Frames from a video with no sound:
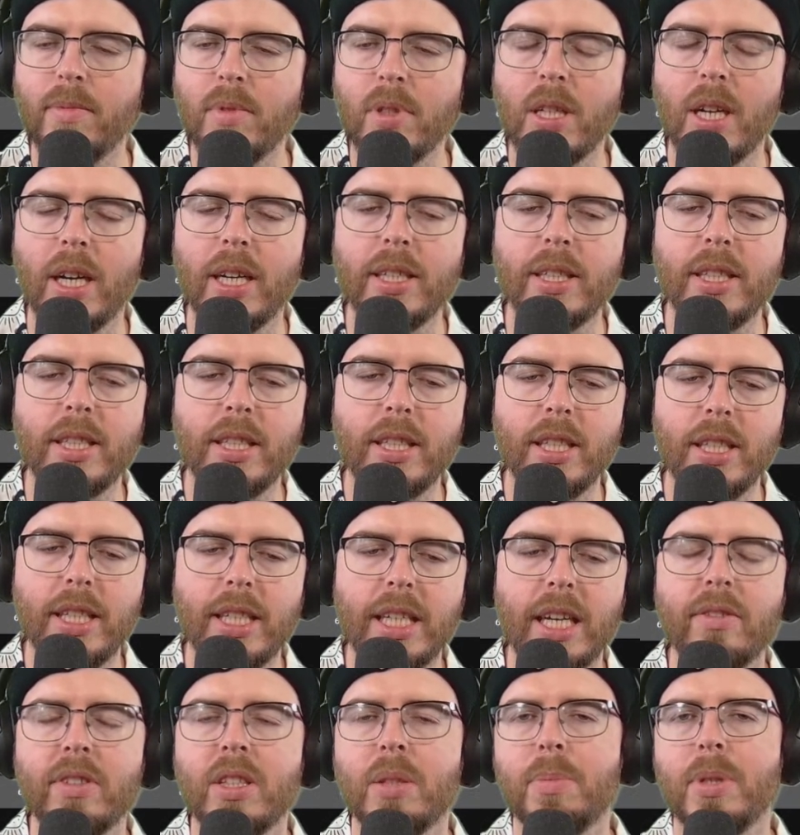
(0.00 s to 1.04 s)
I think that he
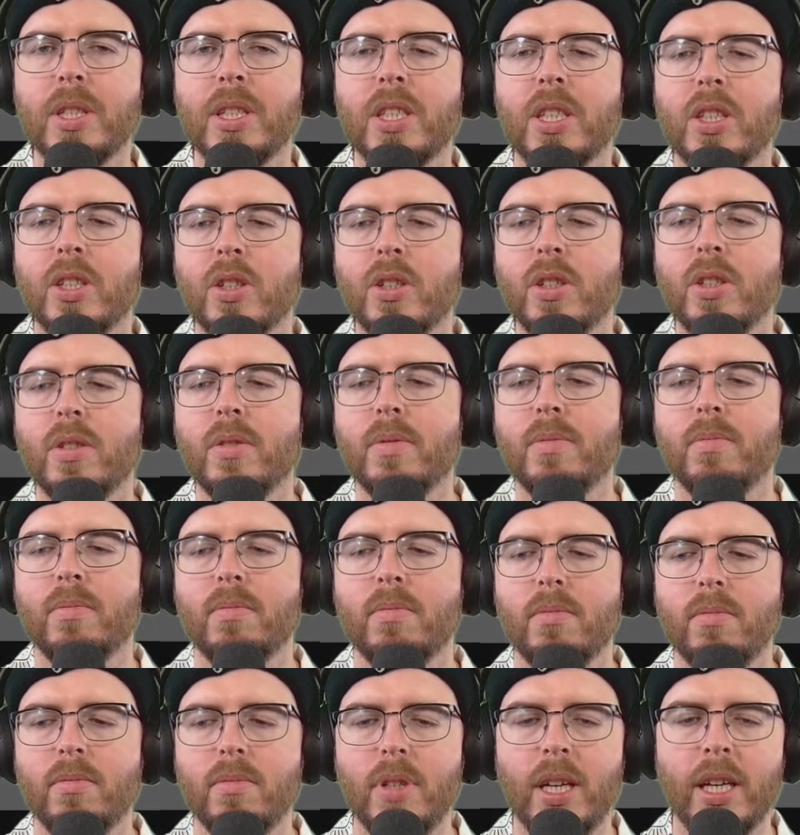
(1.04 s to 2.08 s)
gave it the best he could.
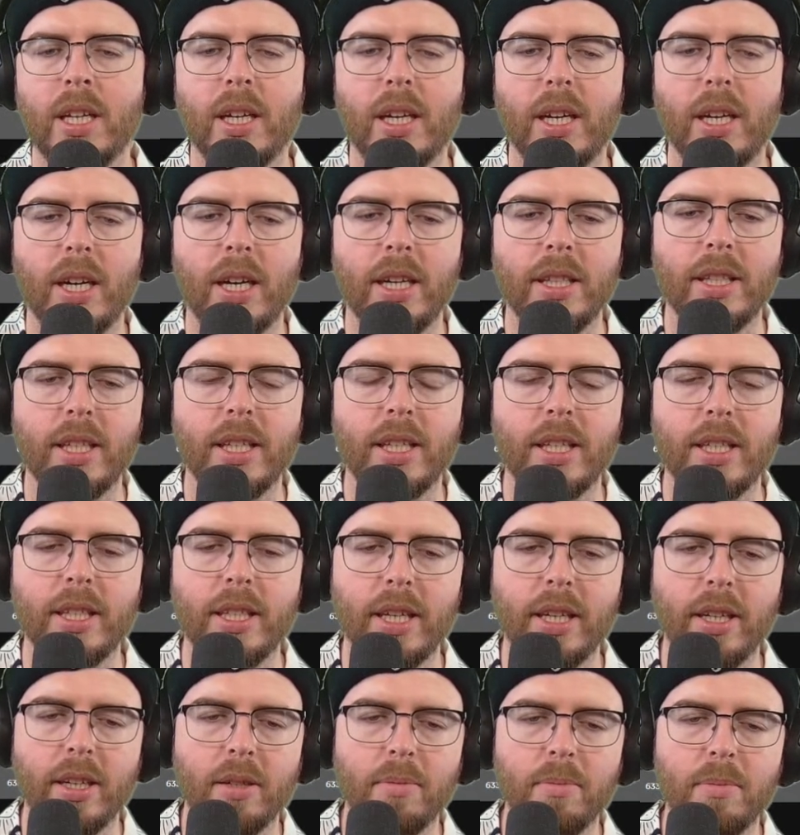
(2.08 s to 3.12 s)
And I think
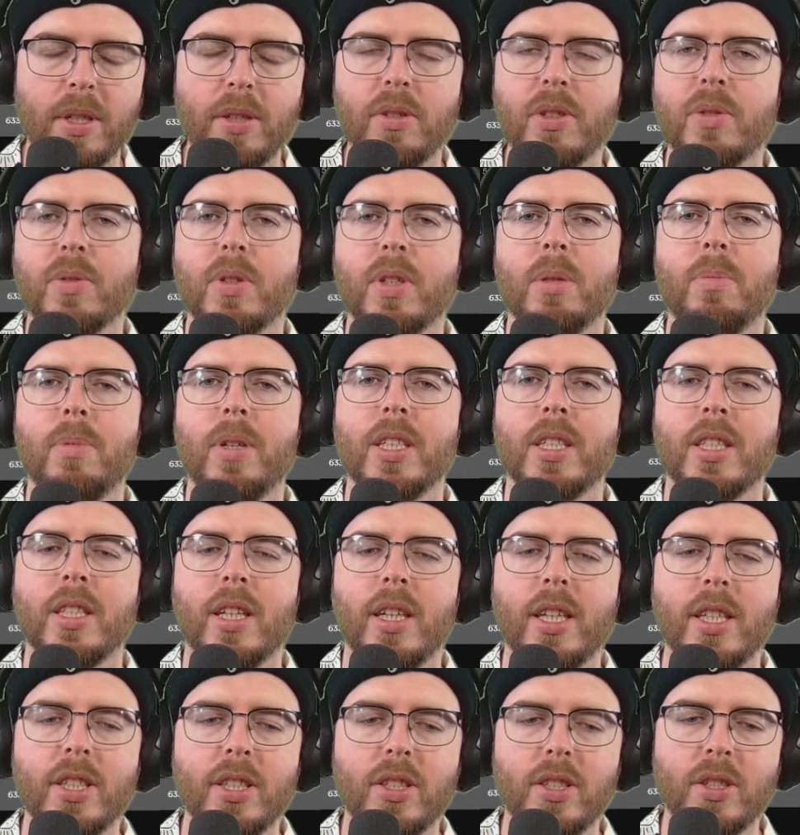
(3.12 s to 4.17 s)
that it was really pleasant to
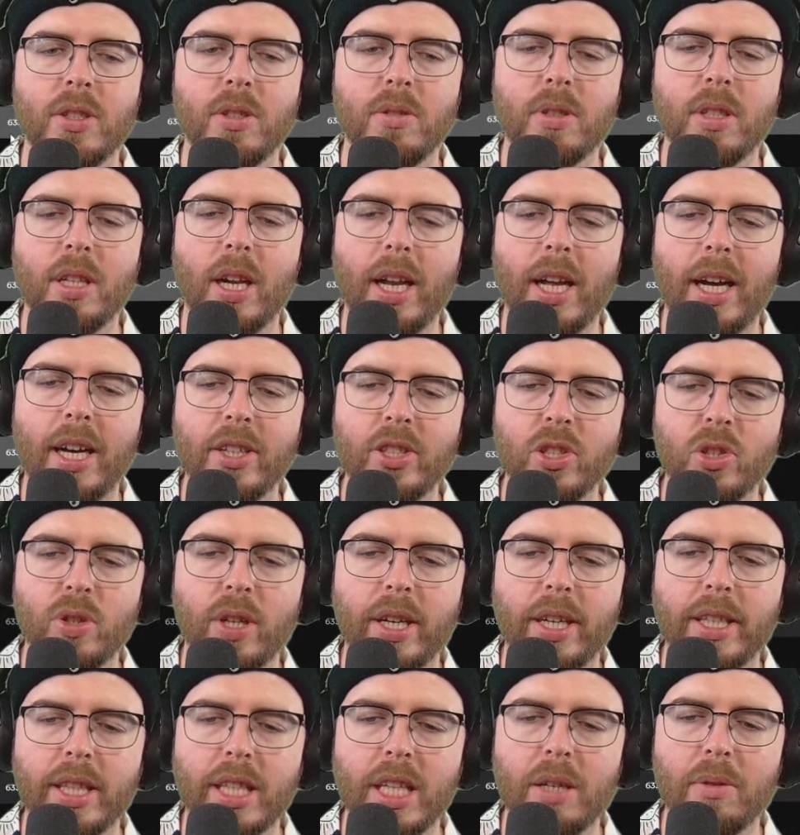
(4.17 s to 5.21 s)
listen to. And the last
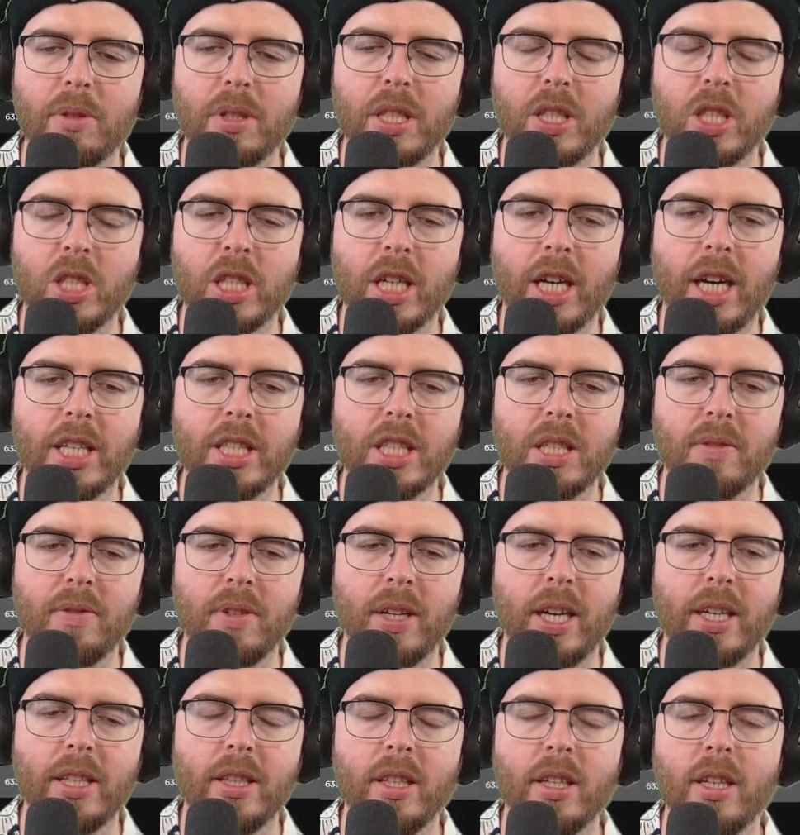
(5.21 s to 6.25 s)
track there with the chance of
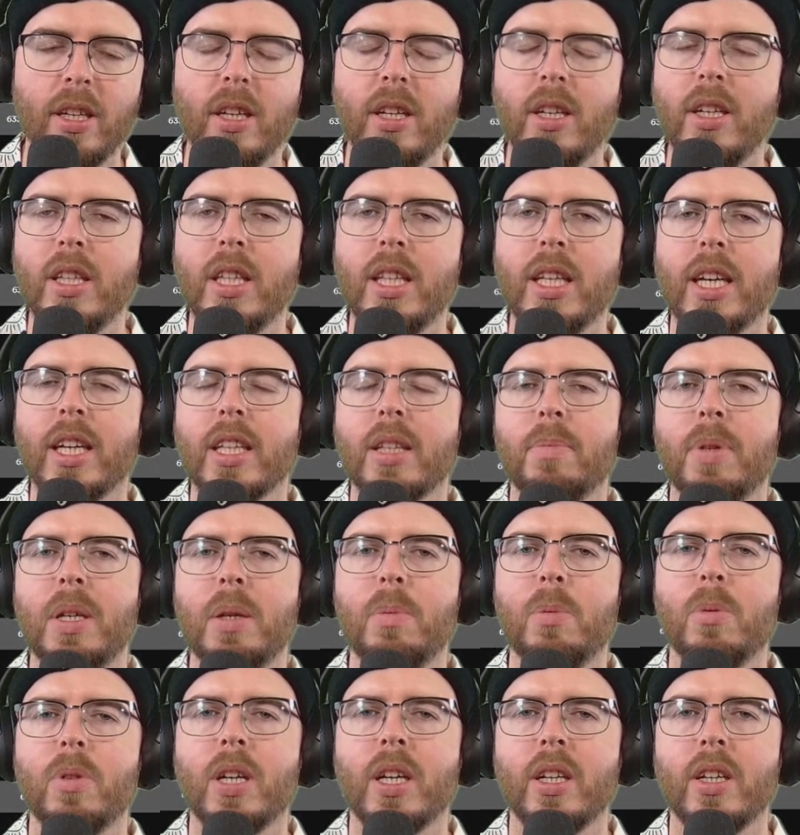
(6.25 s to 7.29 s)
like the other
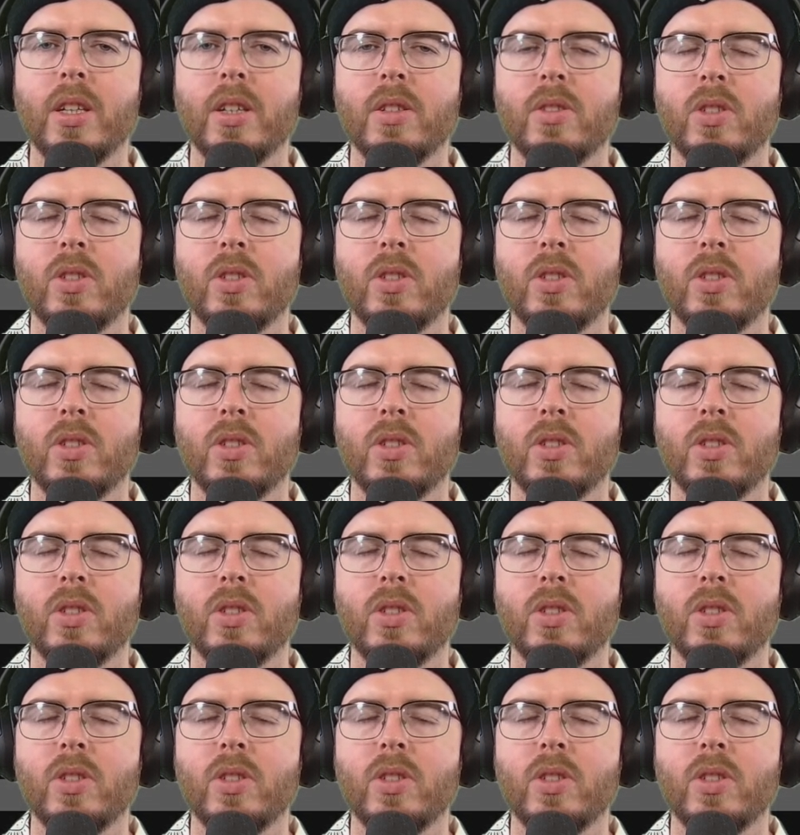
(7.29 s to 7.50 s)
people kind of